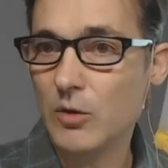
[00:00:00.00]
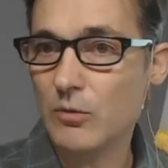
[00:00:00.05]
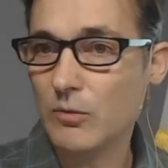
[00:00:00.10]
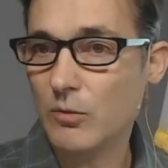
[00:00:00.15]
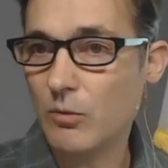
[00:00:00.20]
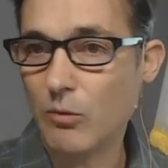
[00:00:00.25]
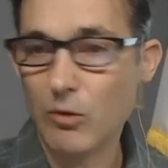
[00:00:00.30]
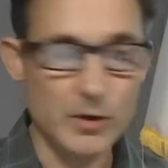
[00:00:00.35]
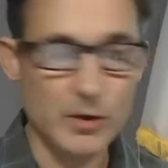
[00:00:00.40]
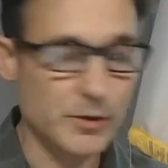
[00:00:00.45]

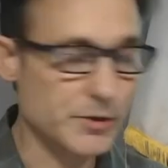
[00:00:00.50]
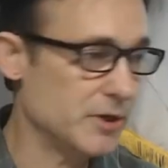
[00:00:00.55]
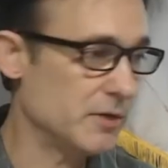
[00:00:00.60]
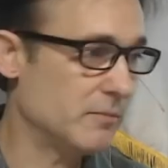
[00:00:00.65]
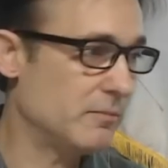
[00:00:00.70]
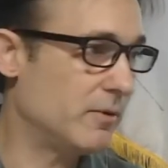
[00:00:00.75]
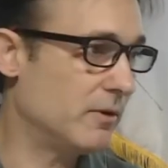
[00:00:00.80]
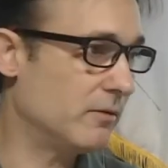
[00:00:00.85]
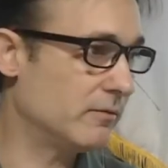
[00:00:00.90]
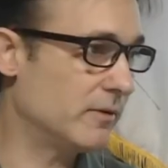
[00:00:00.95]

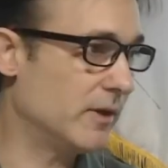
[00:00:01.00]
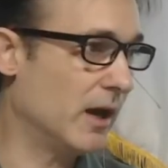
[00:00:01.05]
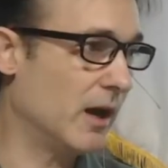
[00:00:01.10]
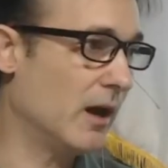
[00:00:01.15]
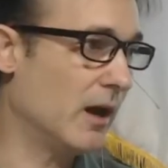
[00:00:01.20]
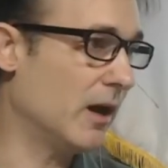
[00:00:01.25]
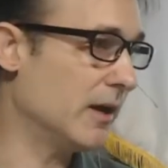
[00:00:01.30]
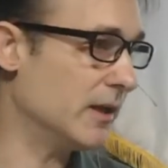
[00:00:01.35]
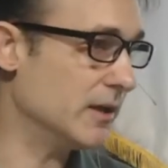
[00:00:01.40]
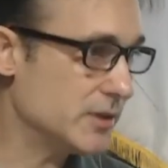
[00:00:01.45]
worship of
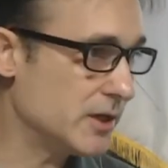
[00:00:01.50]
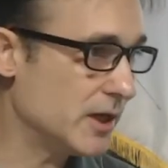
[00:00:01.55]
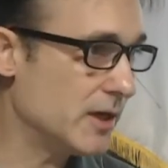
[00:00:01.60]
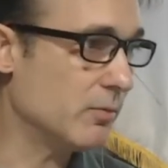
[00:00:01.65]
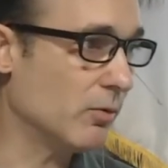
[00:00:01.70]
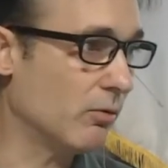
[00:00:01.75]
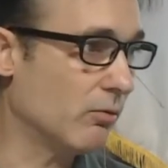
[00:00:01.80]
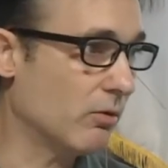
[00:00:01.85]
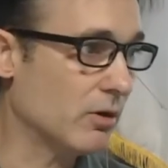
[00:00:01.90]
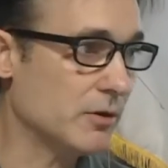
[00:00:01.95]
God and
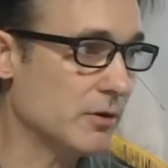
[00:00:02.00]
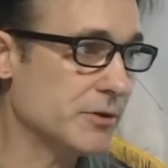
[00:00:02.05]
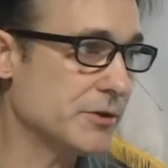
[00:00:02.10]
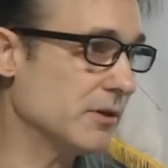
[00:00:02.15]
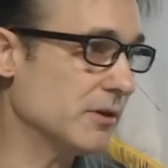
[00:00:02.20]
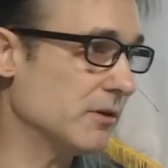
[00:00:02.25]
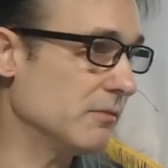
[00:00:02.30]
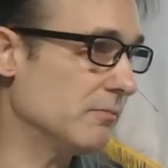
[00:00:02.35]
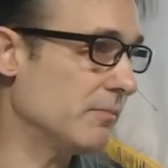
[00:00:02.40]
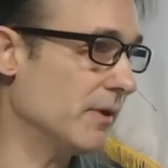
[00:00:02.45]
temple
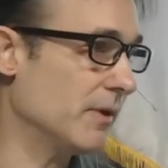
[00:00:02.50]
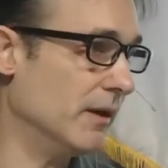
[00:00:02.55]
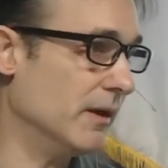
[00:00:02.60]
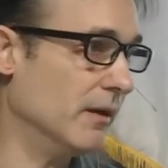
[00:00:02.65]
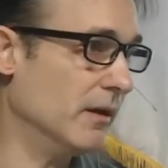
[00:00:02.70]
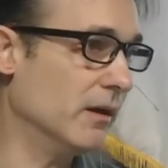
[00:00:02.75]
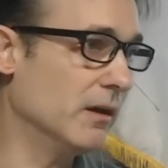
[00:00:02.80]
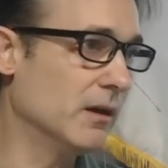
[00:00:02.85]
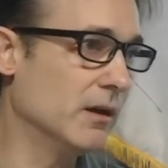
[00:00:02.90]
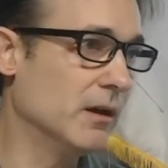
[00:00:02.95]
worship,
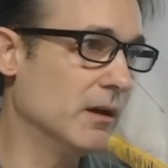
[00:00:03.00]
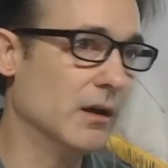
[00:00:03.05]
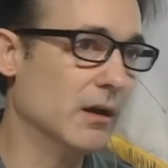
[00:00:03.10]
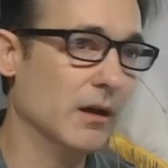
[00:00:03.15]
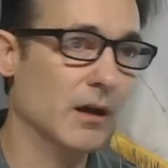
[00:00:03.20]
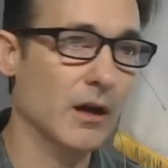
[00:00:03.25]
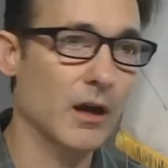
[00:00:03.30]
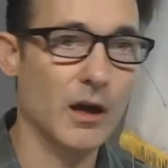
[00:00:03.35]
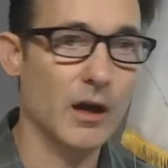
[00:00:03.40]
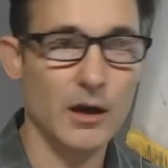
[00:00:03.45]
and
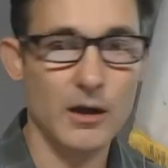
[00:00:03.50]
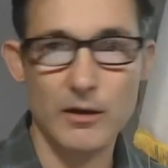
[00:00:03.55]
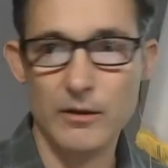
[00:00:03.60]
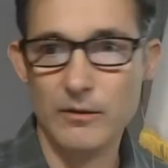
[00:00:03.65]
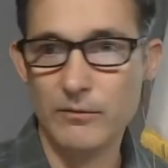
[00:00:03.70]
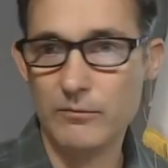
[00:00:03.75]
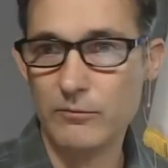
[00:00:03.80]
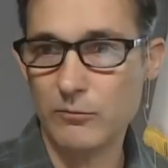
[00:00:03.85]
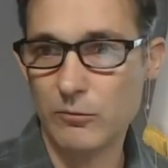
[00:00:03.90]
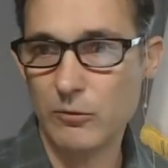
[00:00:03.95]

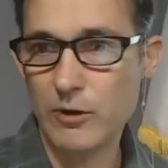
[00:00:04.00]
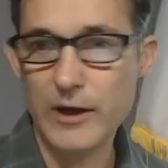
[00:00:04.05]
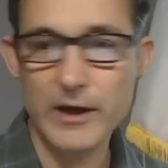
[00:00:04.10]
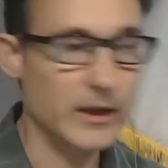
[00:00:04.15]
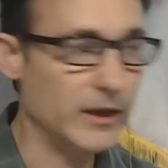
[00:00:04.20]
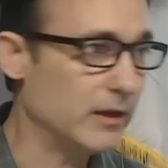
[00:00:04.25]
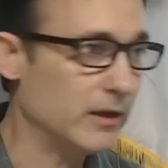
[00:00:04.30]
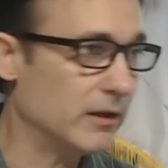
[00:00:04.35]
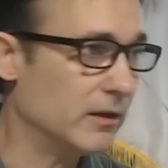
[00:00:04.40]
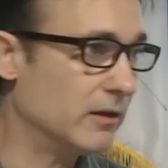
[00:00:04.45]

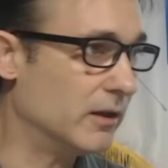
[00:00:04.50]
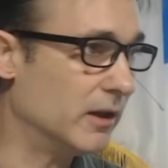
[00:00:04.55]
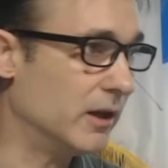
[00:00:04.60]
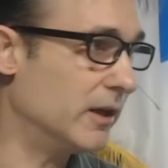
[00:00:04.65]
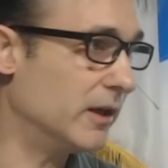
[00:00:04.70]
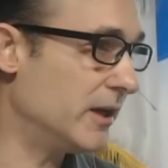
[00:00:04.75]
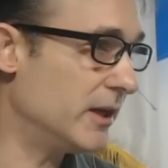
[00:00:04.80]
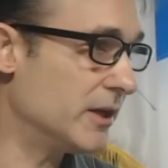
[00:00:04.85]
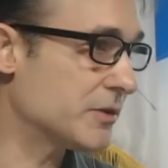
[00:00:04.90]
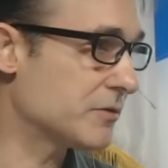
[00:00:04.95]

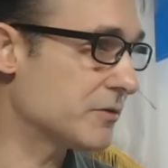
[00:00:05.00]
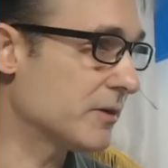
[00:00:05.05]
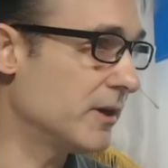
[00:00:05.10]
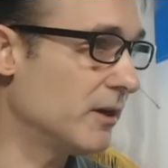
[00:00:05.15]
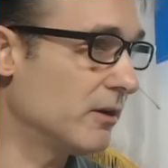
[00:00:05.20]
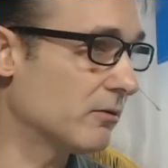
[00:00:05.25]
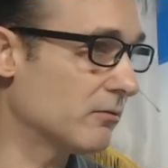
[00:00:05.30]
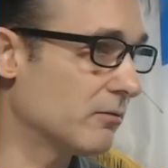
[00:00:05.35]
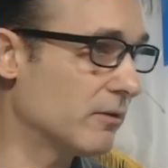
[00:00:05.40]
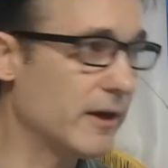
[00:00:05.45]

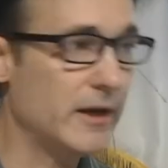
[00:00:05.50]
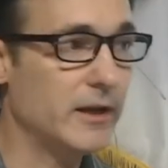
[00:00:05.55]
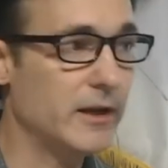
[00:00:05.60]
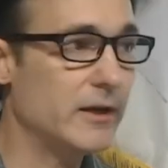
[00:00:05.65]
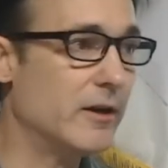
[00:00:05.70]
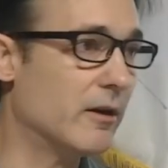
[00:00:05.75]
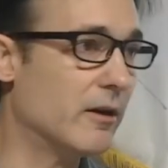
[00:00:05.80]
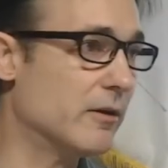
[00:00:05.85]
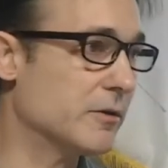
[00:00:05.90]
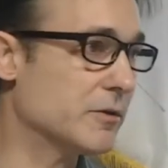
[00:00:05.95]
Israel
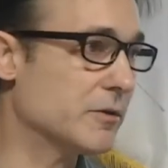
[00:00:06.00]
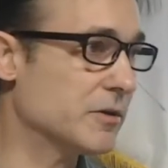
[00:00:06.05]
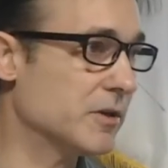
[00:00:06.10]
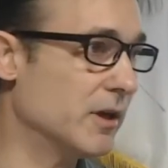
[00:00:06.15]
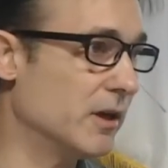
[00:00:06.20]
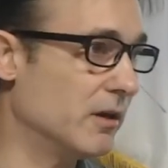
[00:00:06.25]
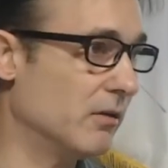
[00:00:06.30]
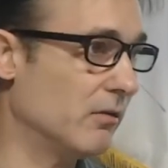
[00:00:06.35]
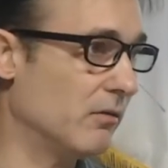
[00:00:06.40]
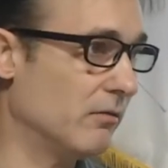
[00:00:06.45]
ridded
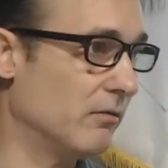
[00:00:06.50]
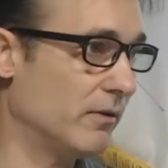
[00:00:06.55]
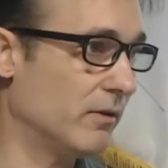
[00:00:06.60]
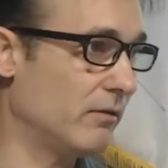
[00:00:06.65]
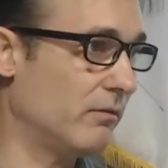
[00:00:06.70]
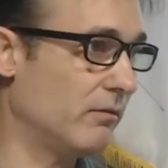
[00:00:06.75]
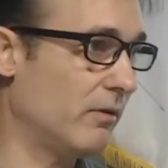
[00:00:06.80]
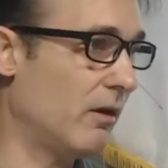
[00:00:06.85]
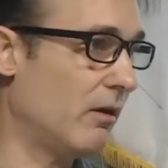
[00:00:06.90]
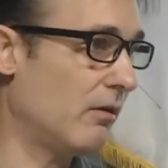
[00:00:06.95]
herself
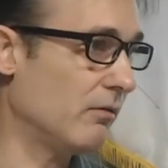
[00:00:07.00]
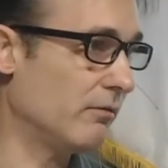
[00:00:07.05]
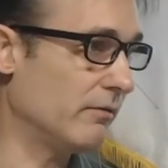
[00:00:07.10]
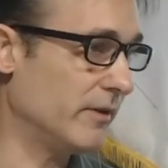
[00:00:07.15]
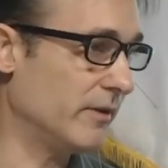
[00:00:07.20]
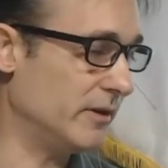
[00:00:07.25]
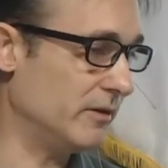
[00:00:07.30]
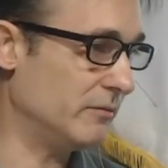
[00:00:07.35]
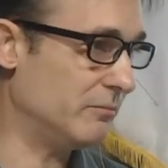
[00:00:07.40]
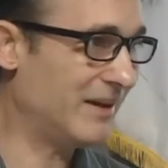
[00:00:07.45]
of all
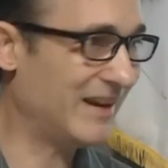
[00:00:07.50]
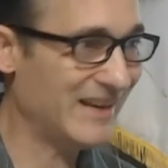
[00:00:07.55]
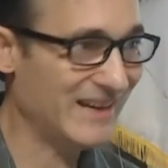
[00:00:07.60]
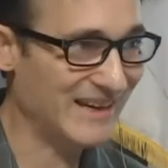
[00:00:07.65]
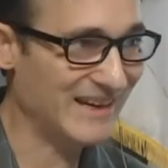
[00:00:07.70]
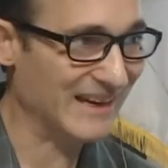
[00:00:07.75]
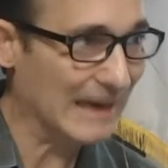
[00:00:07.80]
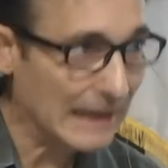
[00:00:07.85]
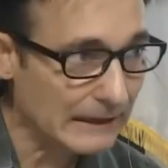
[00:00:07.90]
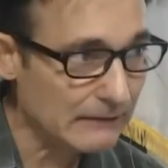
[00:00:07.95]
the
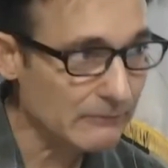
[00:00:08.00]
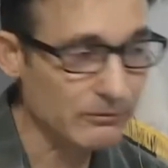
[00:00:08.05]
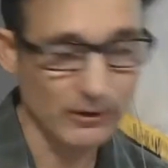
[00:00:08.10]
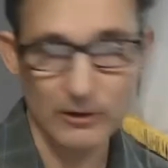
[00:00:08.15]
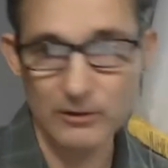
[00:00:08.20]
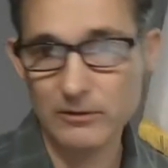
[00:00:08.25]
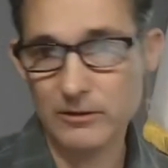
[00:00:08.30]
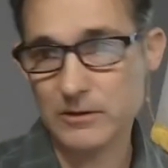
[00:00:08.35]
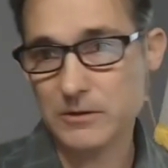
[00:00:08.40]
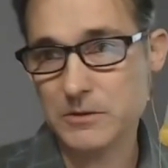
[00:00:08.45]
pagan
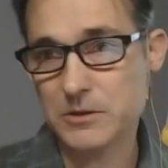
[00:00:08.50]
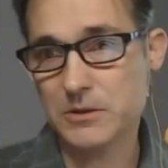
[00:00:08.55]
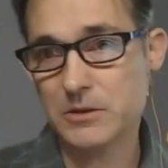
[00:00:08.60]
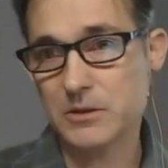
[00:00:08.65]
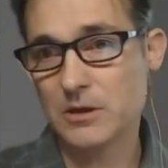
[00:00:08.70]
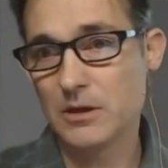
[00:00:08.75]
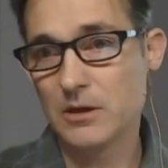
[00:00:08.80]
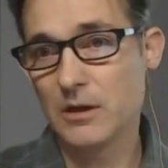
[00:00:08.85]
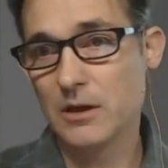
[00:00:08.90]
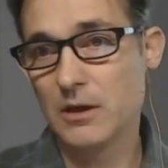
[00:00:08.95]

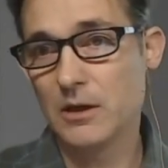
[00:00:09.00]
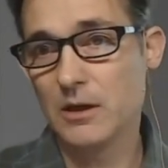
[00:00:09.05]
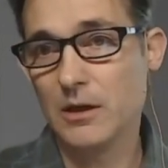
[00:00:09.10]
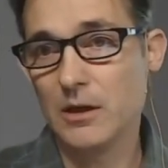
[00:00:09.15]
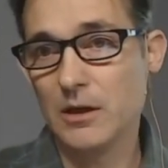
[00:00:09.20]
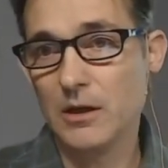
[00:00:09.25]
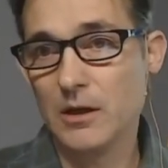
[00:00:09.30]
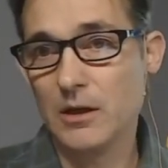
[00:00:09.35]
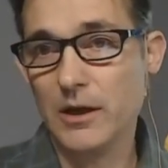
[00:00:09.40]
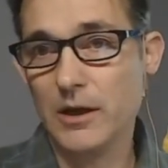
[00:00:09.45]
influence.
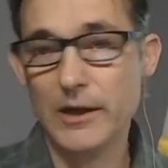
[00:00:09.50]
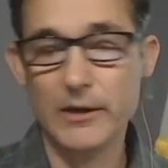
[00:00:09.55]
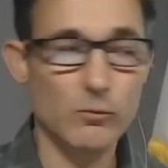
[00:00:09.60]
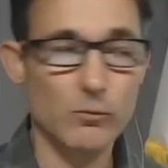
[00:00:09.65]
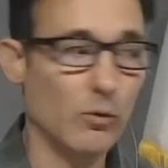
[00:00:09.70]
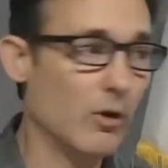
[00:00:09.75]
In